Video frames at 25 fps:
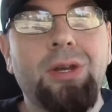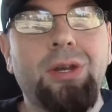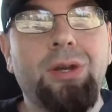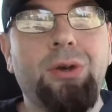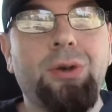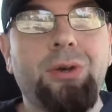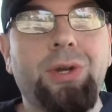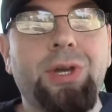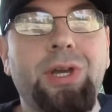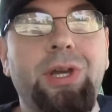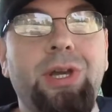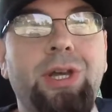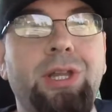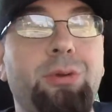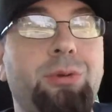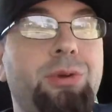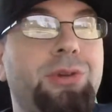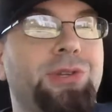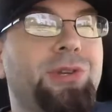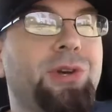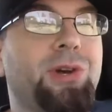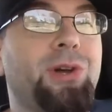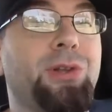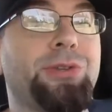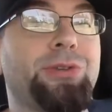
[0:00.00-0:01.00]
Okay, the
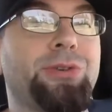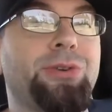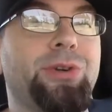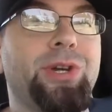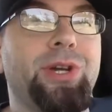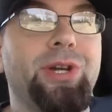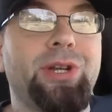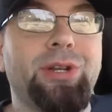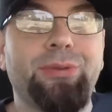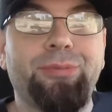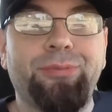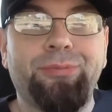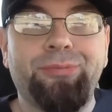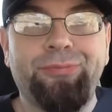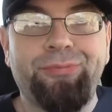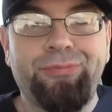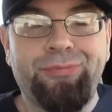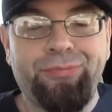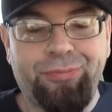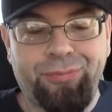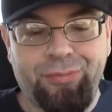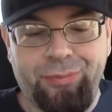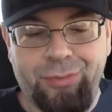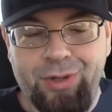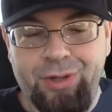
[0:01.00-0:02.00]
results are in,
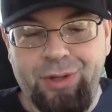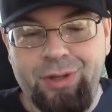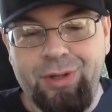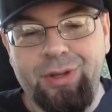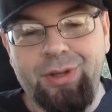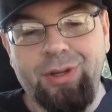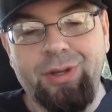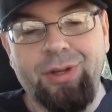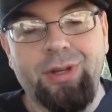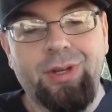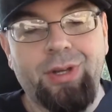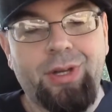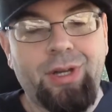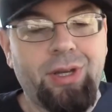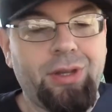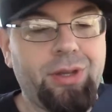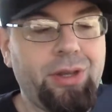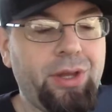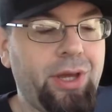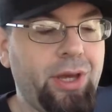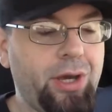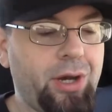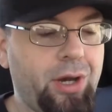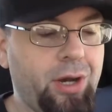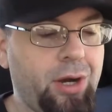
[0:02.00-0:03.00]
and
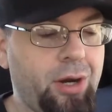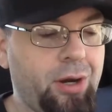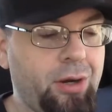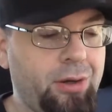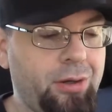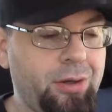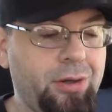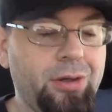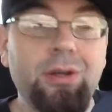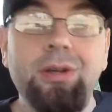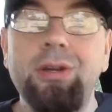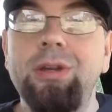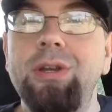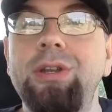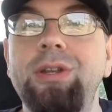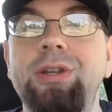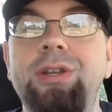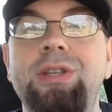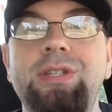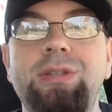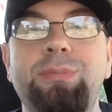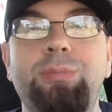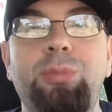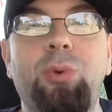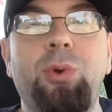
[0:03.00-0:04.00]
they are
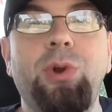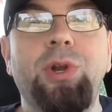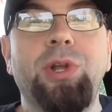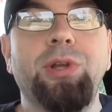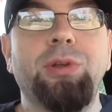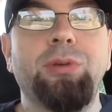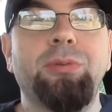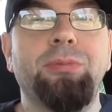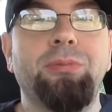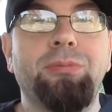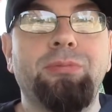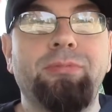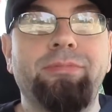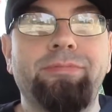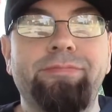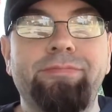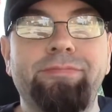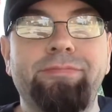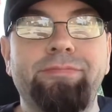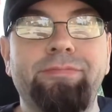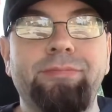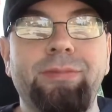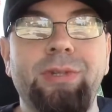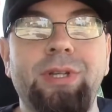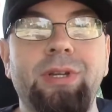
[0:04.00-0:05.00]
disappointing.
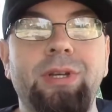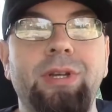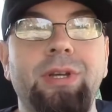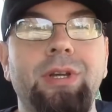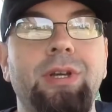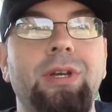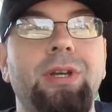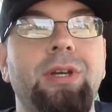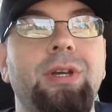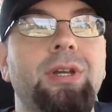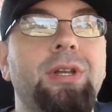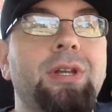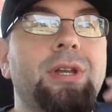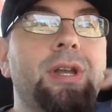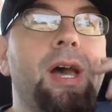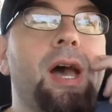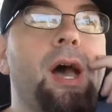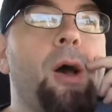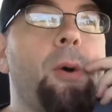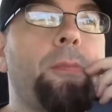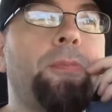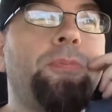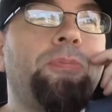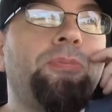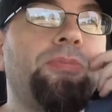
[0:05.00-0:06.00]

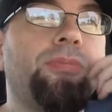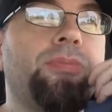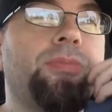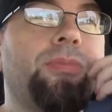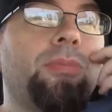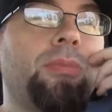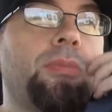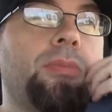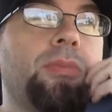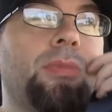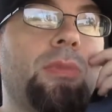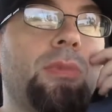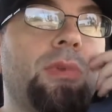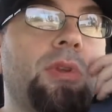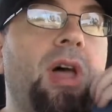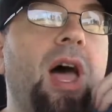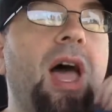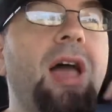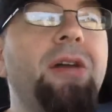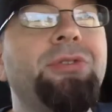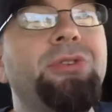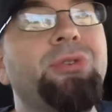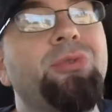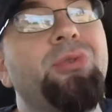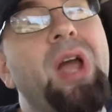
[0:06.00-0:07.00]
Now,
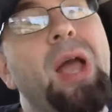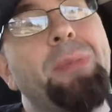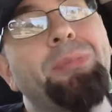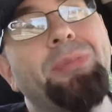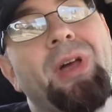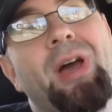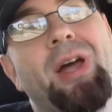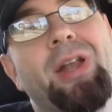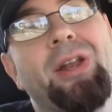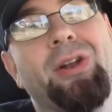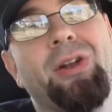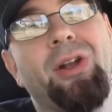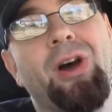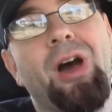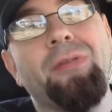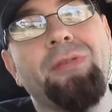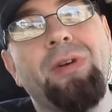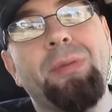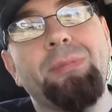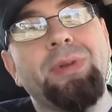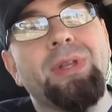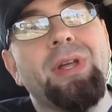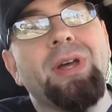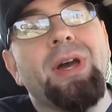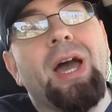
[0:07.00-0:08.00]
I've scrapped on and off. I
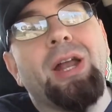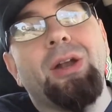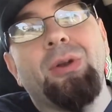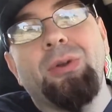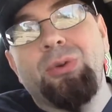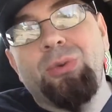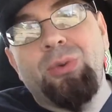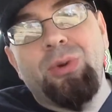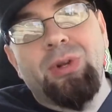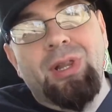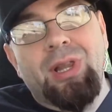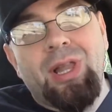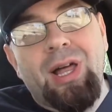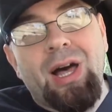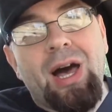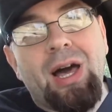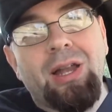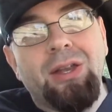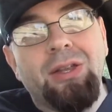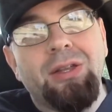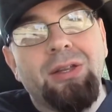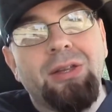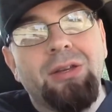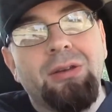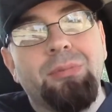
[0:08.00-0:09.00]
mean, I don't do it a lot,
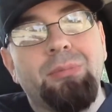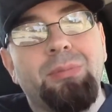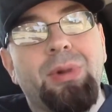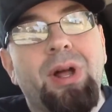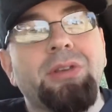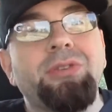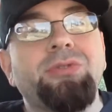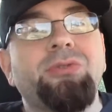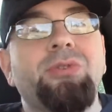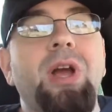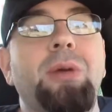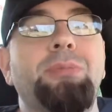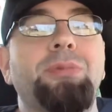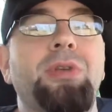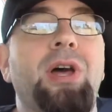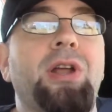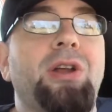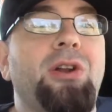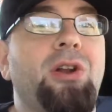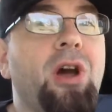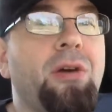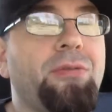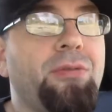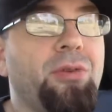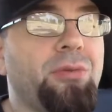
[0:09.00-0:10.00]
but I've scrapped on
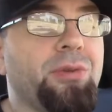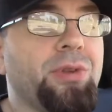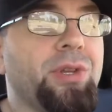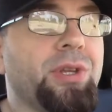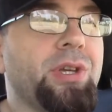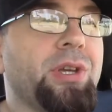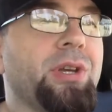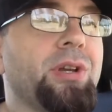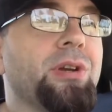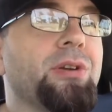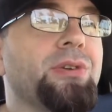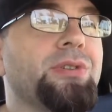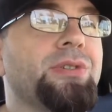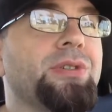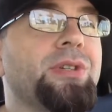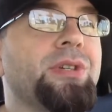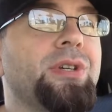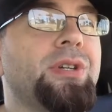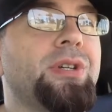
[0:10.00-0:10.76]
and off over the years.